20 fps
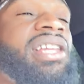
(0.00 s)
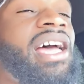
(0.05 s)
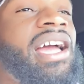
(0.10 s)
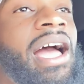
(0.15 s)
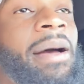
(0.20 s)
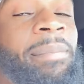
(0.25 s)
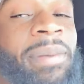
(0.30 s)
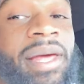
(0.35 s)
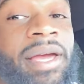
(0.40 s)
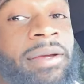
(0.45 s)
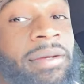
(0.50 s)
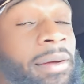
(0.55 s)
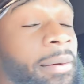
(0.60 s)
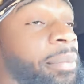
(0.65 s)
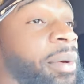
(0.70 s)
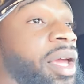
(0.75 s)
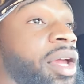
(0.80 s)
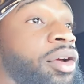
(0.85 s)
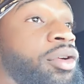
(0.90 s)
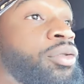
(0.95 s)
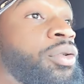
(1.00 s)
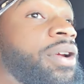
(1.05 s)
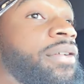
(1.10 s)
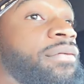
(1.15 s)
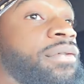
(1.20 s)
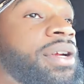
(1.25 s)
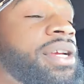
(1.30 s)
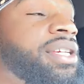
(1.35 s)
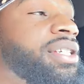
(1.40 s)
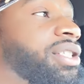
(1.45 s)
Like I pay a grip
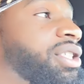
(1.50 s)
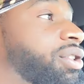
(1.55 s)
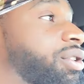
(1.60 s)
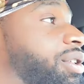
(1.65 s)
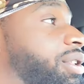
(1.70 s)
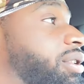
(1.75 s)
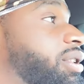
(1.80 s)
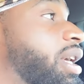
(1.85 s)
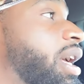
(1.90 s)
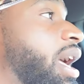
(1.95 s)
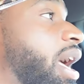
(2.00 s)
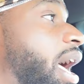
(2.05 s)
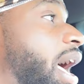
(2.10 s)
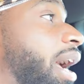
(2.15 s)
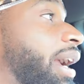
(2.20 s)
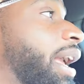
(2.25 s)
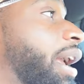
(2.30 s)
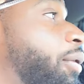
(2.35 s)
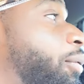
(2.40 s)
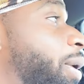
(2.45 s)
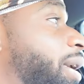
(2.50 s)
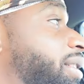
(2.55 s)
for insurance. I can't